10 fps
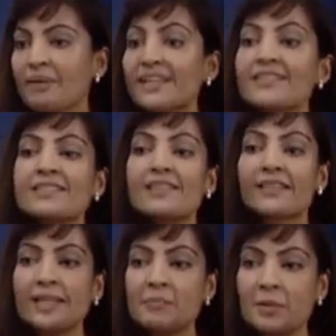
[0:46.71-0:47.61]

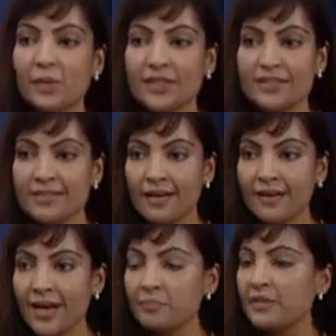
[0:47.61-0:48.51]
Instantly, people can sign
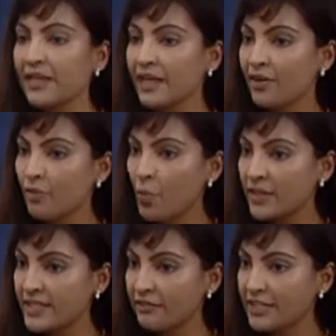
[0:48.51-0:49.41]
up. They can get
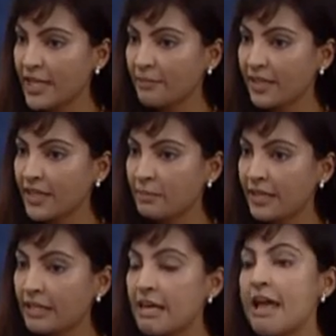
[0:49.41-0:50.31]
rewards every time they come
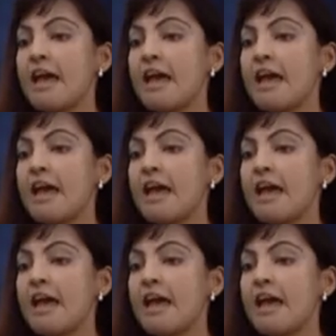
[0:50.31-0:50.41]
in.